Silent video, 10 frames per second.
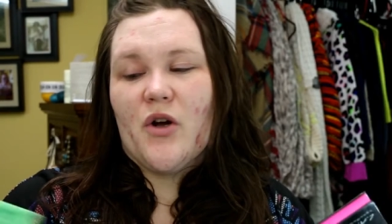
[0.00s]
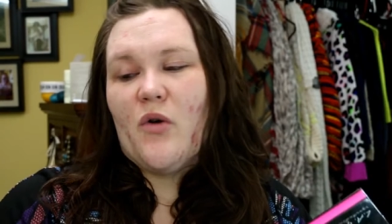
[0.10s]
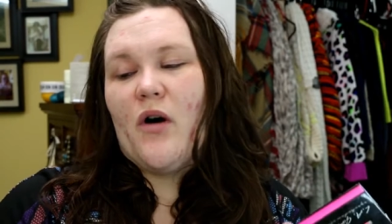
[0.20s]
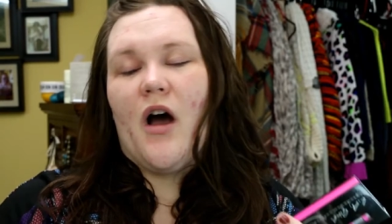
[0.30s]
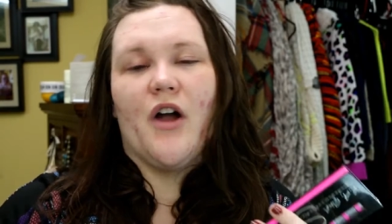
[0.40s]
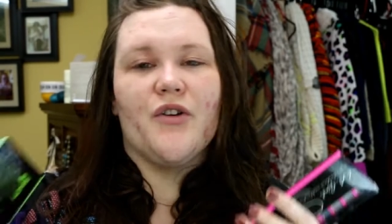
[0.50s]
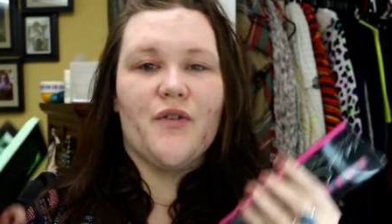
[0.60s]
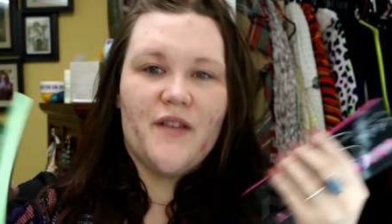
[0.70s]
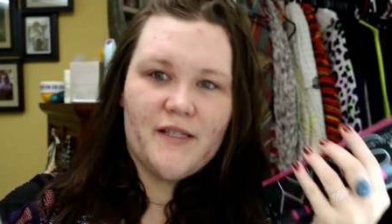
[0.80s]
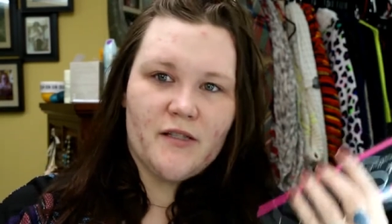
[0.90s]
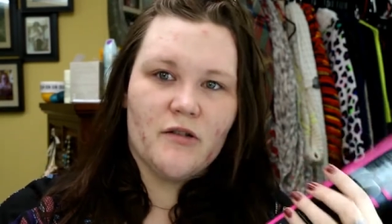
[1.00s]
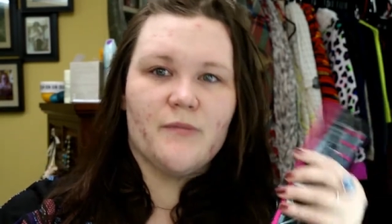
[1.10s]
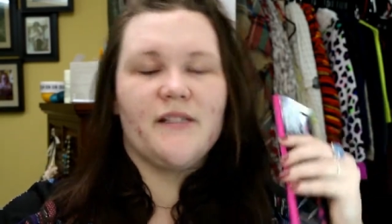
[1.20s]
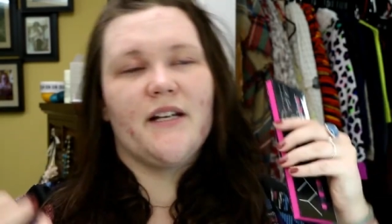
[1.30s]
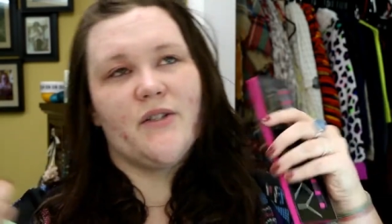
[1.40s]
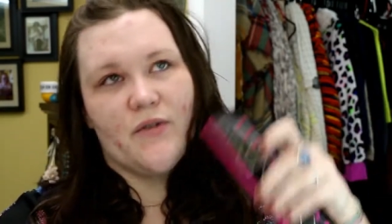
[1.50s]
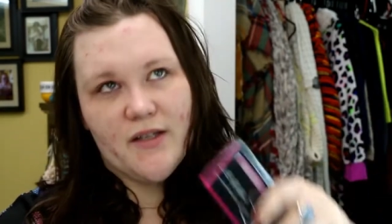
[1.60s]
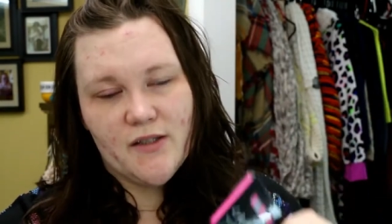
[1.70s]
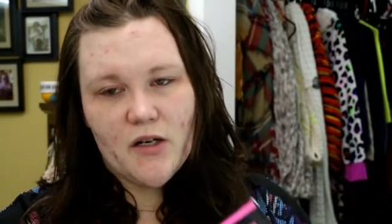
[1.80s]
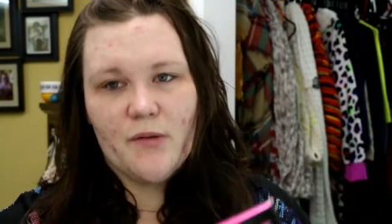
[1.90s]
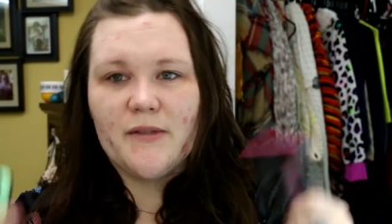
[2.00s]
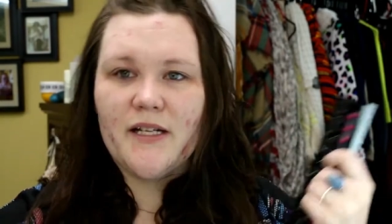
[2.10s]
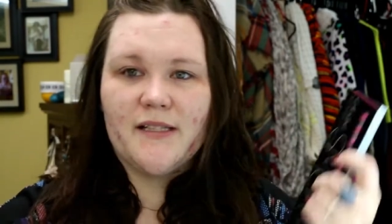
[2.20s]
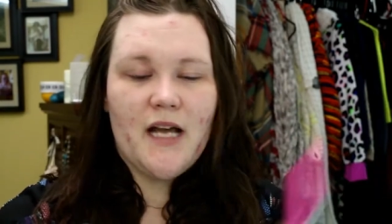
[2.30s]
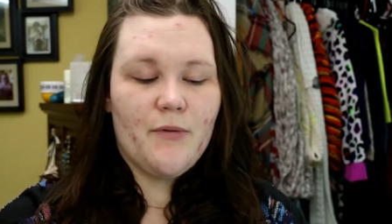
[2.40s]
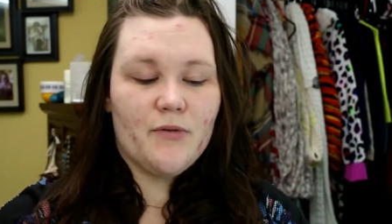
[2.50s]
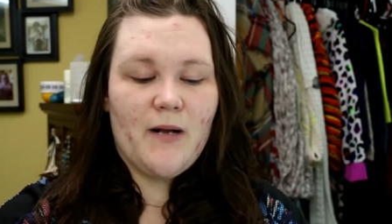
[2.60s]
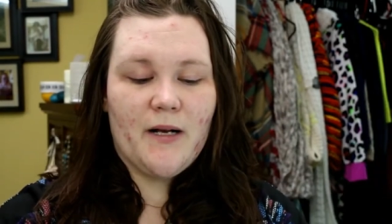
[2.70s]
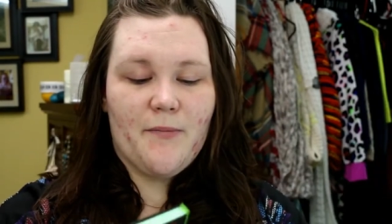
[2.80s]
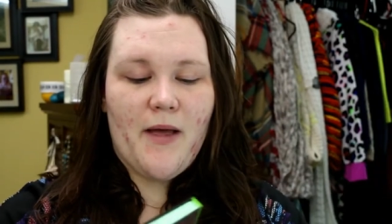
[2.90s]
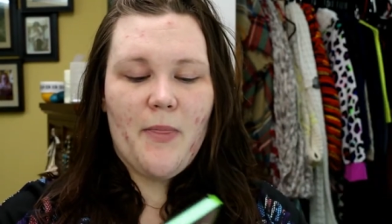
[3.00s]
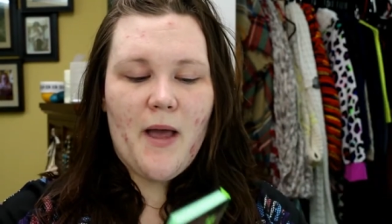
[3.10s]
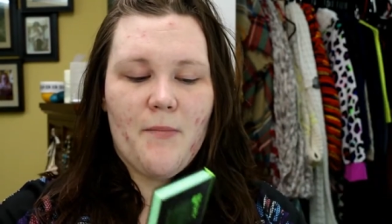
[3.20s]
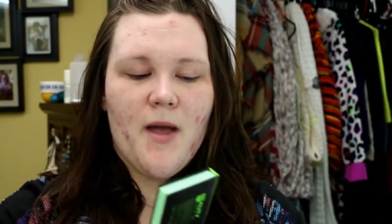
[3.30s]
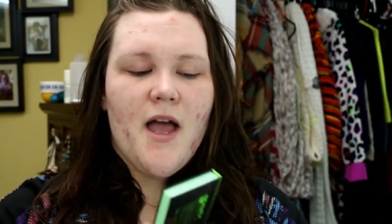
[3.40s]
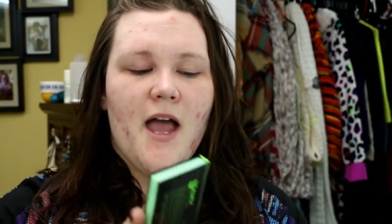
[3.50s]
know, under this circumstance or this circumstance, I would recommend them.